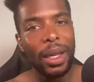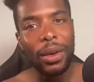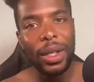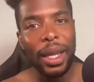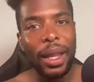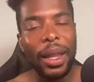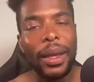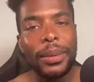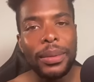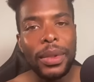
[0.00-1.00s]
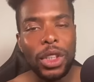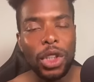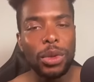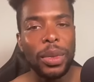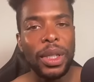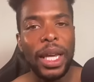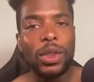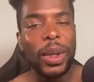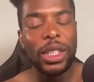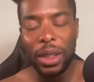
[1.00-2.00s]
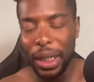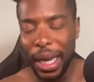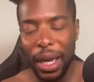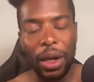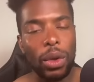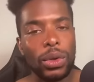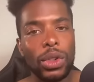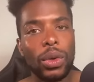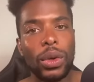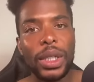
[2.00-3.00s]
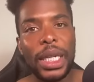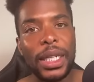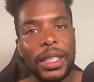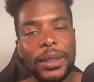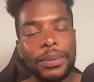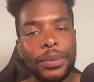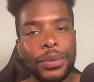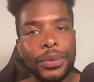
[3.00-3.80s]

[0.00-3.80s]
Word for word: didn't go to L A. Excuse me. That's why she did not go to orientation.